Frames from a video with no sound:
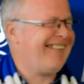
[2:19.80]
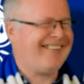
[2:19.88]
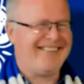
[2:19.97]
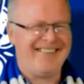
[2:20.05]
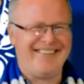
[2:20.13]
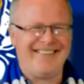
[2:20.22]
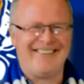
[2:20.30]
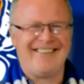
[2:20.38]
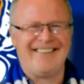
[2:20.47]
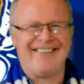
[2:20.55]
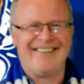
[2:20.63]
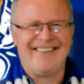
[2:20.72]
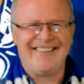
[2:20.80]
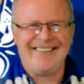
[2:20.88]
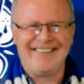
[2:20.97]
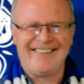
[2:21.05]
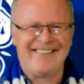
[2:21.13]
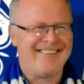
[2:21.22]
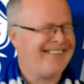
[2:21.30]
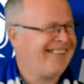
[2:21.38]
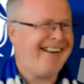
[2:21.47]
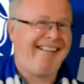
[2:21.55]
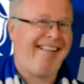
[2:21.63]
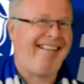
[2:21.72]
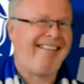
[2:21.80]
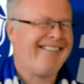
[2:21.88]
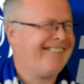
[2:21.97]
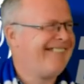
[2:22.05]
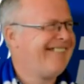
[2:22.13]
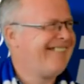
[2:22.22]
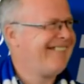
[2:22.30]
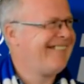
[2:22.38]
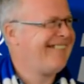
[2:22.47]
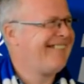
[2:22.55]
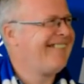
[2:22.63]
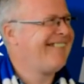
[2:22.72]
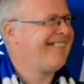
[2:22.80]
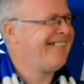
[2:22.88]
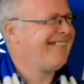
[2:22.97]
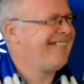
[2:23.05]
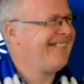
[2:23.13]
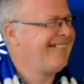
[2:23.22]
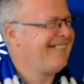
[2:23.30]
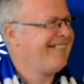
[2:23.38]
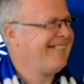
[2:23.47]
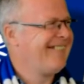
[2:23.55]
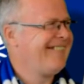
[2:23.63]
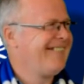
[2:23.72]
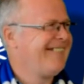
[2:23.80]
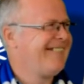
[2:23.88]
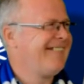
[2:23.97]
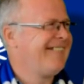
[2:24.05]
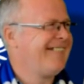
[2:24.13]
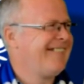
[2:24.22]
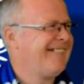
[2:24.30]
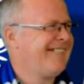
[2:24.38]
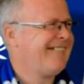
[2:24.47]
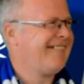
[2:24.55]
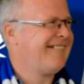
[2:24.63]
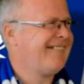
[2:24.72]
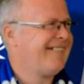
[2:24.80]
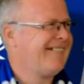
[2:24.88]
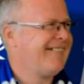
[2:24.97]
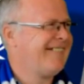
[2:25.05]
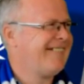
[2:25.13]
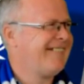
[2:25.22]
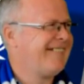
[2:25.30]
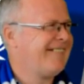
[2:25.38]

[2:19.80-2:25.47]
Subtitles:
(not speaking)